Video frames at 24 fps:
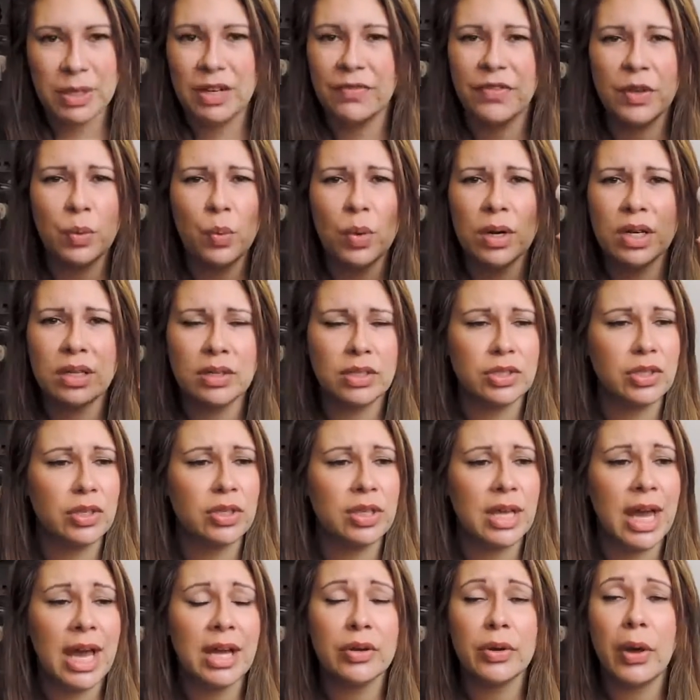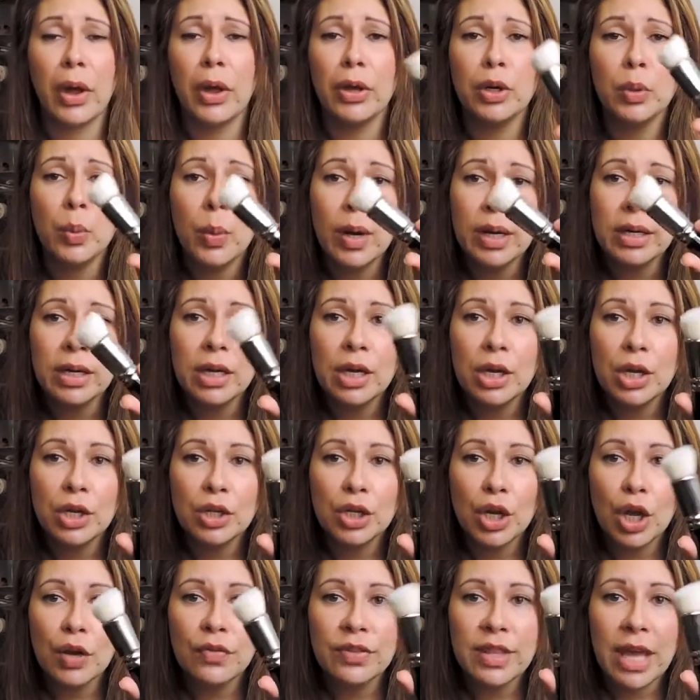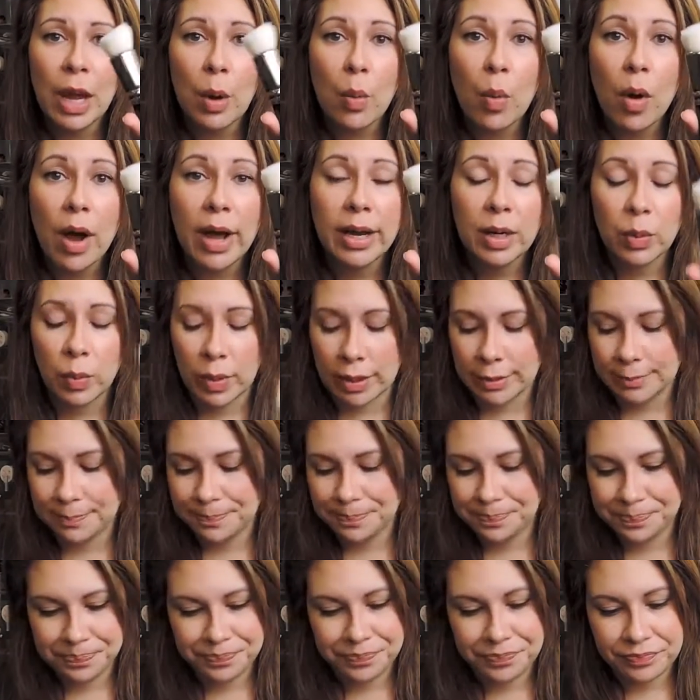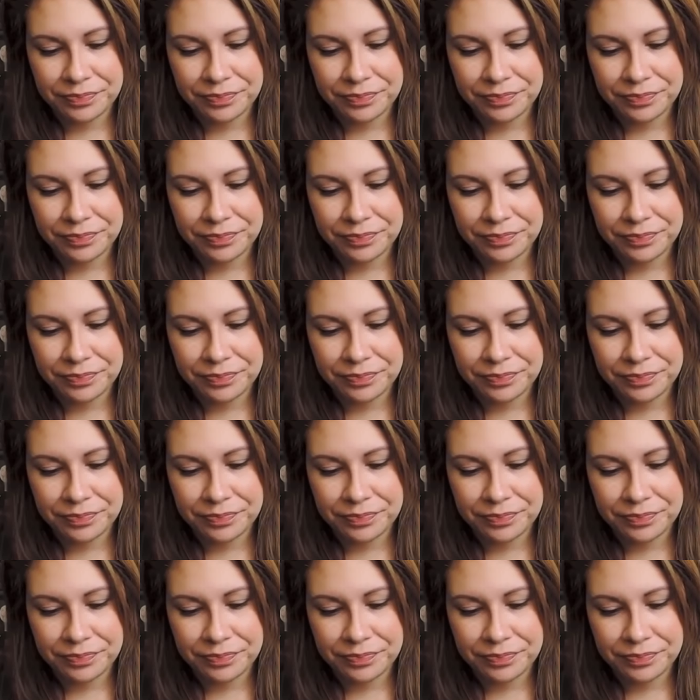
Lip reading: but if you want to do the Haku Hodo one, go for that wider one.